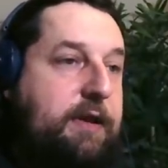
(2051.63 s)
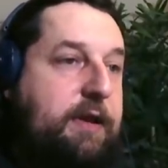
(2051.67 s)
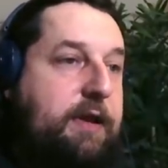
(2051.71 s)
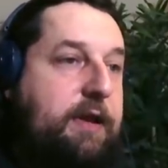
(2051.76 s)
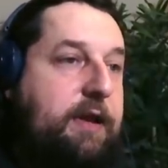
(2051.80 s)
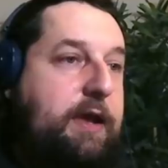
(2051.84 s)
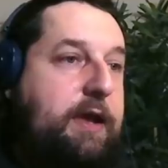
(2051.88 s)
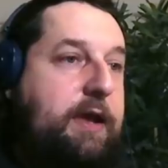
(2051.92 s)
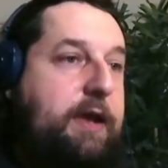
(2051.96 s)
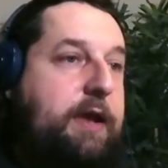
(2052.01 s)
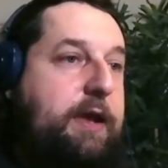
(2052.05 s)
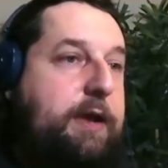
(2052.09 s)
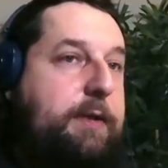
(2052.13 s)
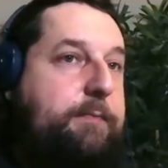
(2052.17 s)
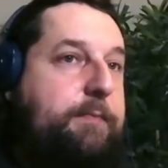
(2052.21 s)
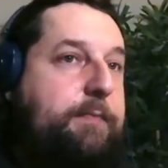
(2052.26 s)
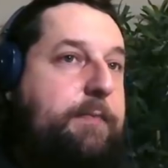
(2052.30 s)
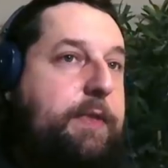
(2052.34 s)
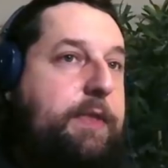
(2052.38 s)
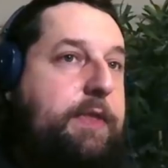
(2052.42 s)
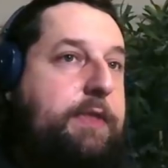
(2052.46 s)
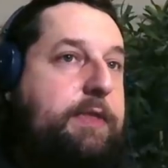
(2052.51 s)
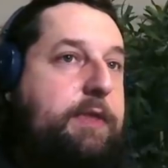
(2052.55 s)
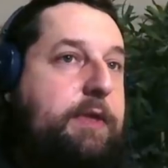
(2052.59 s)
um,
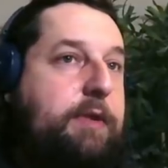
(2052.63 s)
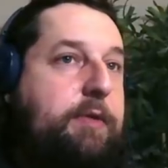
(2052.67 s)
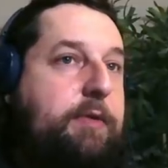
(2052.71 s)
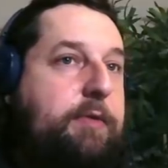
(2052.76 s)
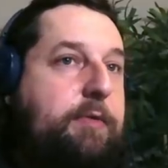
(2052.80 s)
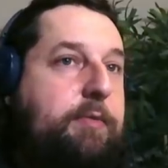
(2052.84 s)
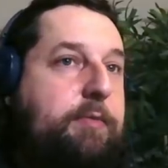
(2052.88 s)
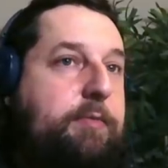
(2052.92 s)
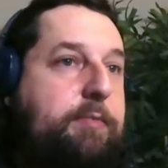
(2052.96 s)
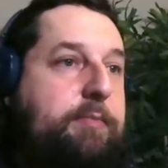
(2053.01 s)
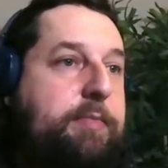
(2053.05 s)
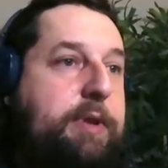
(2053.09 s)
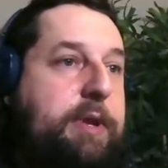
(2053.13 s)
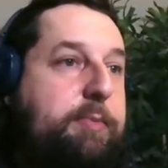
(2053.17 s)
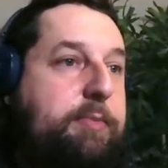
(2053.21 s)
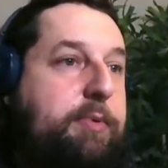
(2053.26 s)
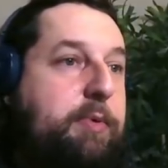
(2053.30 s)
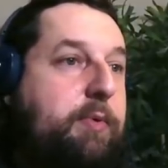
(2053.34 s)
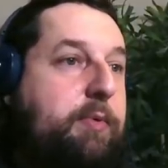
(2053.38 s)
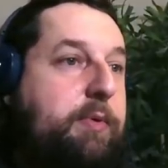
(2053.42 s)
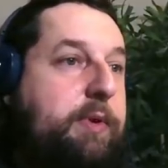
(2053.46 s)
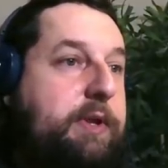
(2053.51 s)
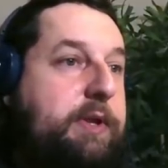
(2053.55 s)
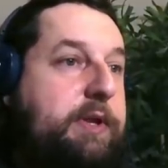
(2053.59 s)
that people
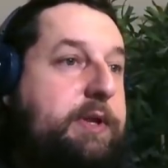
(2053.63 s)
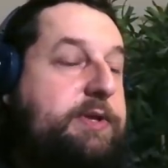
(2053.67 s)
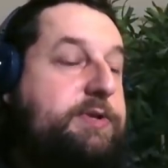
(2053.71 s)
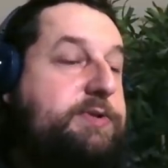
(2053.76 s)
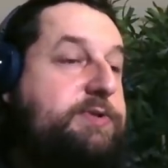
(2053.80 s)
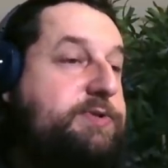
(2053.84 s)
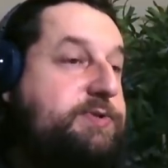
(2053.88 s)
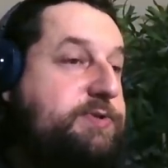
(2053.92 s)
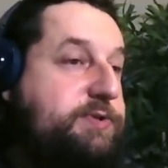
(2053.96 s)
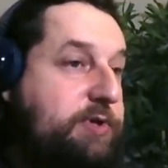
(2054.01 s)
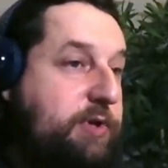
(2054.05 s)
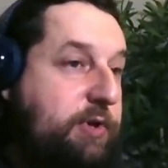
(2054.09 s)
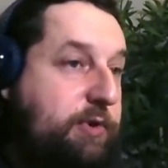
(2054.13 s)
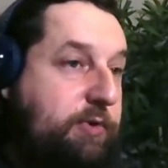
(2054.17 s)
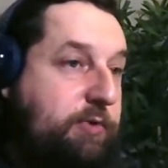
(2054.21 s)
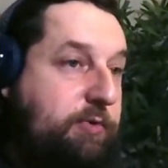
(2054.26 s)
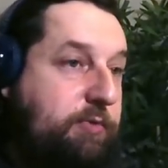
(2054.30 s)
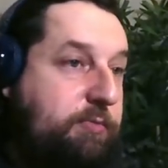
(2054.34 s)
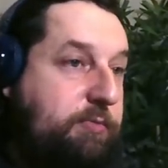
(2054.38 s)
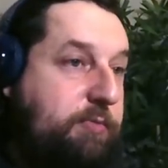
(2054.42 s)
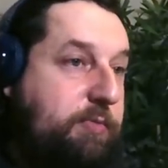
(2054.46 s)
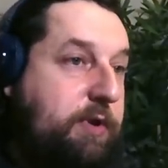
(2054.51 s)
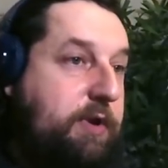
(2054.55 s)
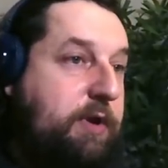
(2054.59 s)
will
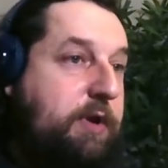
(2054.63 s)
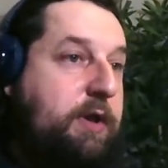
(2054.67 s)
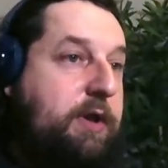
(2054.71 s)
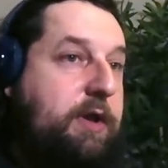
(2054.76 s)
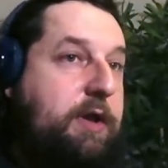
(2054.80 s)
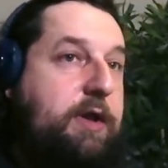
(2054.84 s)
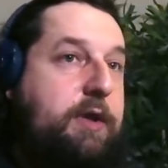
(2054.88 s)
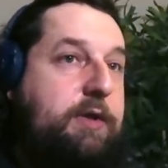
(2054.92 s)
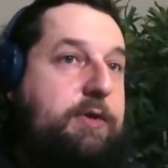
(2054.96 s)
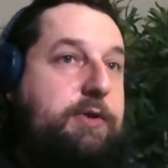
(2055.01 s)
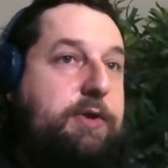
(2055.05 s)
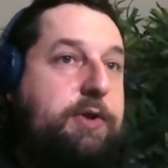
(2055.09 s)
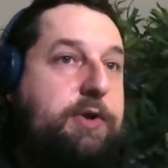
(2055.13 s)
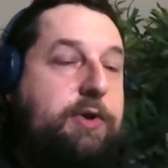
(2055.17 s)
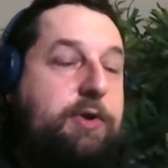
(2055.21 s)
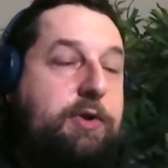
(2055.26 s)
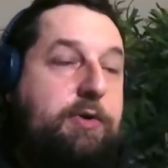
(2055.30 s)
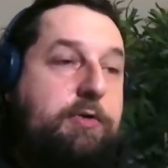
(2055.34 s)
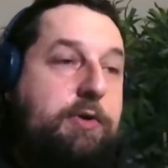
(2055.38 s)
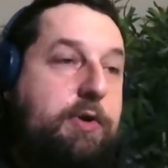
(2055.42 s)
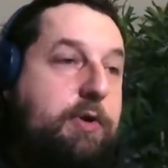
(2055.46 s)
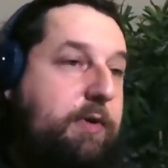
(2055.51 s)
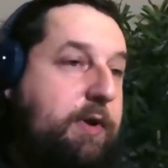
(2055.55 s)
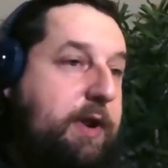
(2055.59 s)
assume that you're
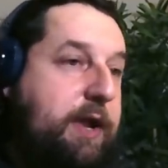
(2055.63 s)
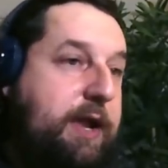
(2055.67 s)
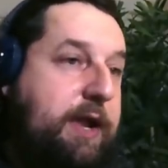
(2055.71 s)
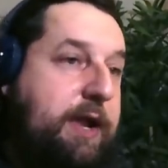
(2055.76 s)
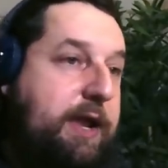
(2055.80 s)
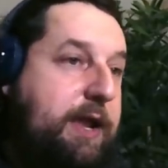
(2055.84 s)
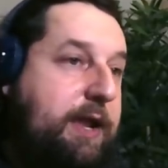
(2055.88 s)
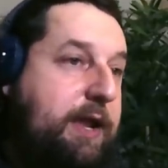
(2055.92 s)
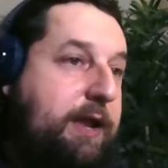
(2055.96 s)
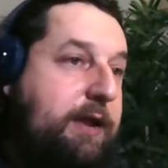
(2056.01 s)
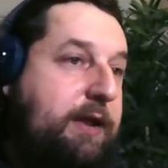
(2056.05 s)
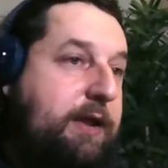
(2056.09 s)
okay